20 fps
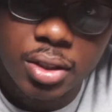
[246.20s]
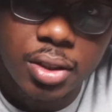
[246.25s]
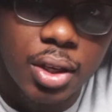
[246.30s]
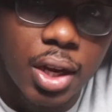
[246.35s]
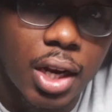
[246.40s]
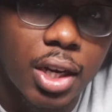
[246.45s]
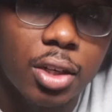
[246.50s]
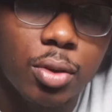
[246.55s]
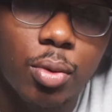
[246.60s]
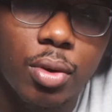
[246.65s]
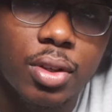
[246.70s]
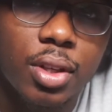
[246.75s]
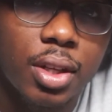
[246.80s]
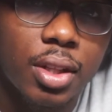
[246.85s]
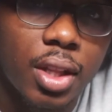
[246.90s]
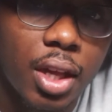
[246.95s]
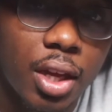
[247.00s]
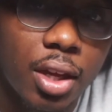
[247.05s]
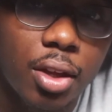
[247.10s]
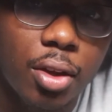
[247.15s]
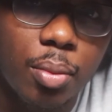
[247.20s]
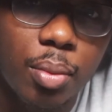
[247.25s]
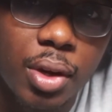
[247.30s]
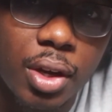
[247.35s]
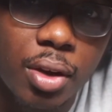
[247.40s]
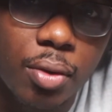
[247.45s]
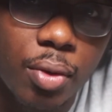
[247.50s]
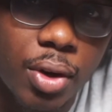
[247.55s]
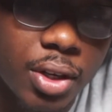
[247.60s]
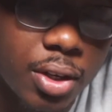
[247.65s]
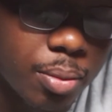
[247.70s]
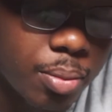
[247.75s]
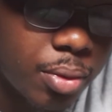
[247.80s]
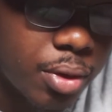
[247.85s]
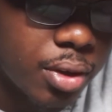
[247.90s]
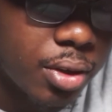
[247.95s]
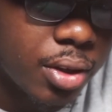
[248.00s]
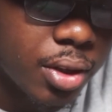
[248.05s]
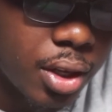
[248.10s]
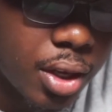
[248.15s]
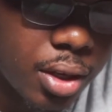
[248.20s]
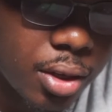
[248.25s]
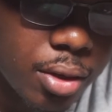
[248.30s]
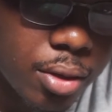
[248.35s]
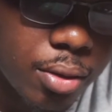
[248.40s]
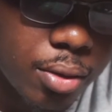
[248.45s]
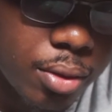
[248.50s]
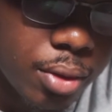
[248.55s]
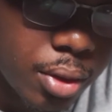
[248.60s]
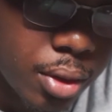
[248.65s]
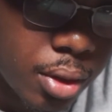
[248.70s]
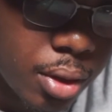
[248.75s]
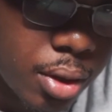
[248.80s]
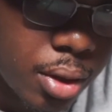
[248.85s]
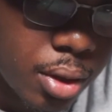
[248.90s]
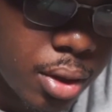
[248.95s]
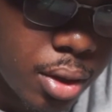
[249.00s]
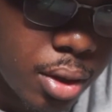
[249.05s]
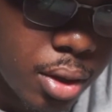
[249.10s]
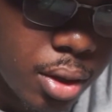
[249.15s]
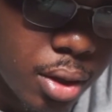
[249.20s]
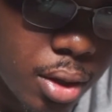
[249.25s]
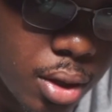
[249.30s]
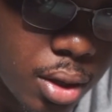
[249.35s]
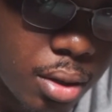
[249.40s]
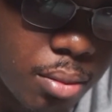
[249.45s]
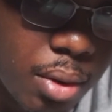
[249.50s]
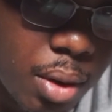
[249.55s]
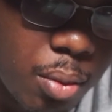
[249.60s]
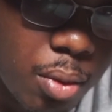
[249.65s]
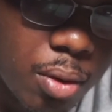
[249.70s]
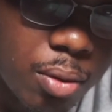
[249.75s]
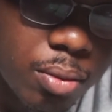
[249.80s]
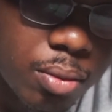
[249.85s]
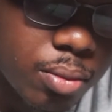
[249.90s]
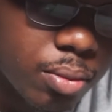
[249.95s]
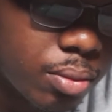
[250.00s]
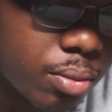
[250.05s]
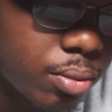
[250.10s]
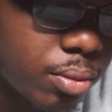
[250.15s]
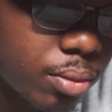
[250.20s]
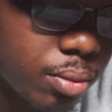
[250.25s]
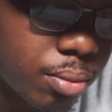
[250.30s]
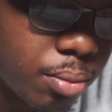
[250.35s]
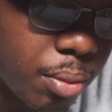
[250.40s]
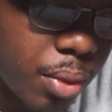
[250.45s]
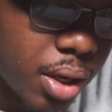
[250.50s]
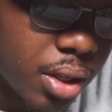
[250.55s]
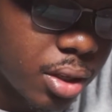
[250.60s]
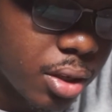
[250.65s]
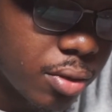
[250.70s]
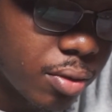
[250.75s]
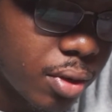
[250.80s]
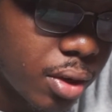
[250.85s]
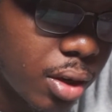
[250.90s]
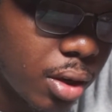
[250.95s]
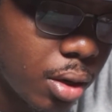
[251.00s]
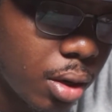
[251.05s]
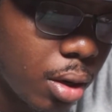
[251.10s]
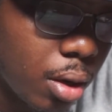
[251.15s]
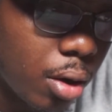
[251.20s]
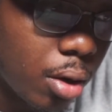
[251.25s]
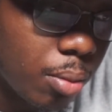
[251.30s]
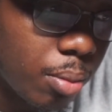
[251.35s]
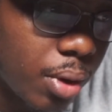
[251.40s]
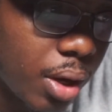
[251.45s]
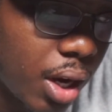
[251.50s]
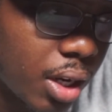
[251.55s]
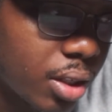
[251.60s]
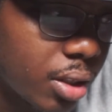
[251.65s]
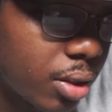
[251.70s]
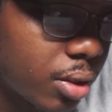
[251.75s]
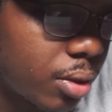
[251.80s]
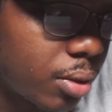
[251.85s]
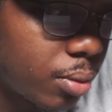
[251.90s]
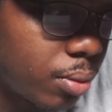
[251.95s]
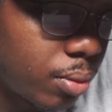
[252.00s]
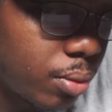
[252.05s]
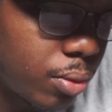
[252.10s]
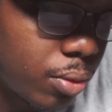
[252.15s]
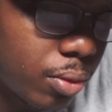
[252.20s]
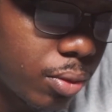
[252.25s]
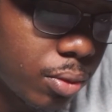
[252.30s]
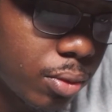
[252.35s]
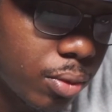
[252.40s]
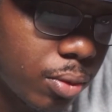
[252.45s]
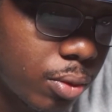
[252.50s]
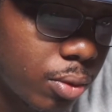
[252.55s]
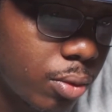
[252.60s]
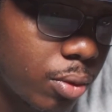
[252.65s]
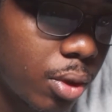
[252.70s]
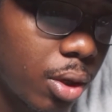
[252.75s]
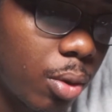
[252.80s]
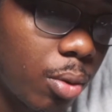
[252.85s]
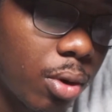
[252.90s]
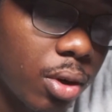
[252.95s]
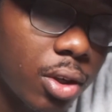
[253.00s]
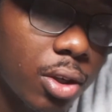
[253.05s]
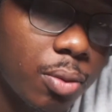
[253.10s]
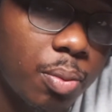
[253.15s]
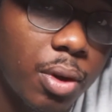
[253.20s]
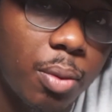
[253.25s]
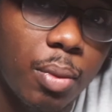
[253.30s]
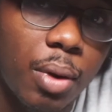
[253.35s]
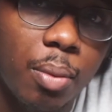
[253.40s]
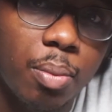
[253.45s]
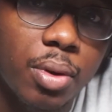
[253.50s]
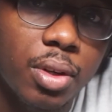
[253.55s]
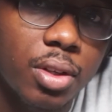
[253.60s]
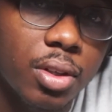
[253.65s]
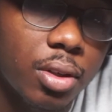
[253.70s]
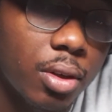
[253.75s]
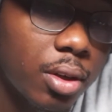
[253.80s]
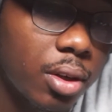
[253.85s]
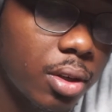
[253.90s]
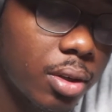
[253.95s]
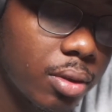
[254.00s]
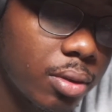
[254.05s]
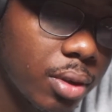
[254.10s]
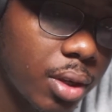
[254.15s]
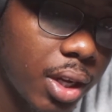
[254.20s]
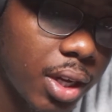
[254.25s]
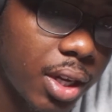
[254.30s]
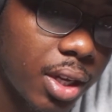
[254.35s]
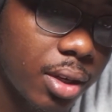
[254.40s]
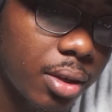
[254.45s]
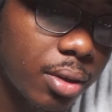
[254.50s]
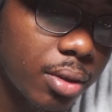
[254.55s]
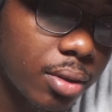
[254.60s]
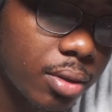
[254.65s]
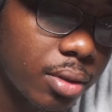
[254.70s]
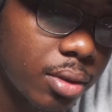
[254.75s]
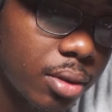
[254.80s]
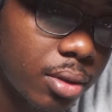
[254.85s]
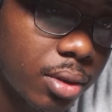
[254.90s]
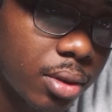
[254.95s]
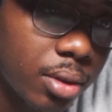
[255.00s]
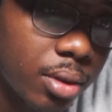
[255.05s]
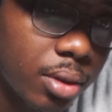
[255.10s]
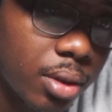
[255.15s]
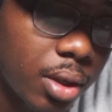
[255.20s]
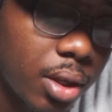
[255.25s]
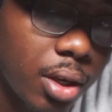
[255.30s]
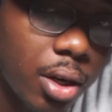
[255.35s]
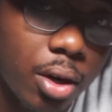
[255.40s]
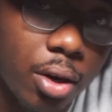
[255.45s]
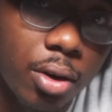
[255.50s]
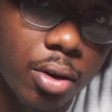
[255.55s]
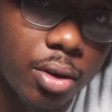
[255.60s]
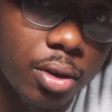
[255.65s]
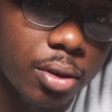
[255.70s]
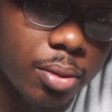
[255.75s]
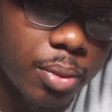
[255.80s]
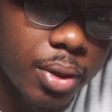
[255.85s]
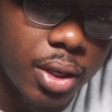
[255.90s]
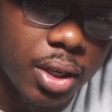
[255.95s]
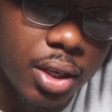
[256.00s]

I just want to say thank you, man. Rest in peace and thank you. I won't make this video long, but I just really want to speak my piece on it. Like, it hurts, man.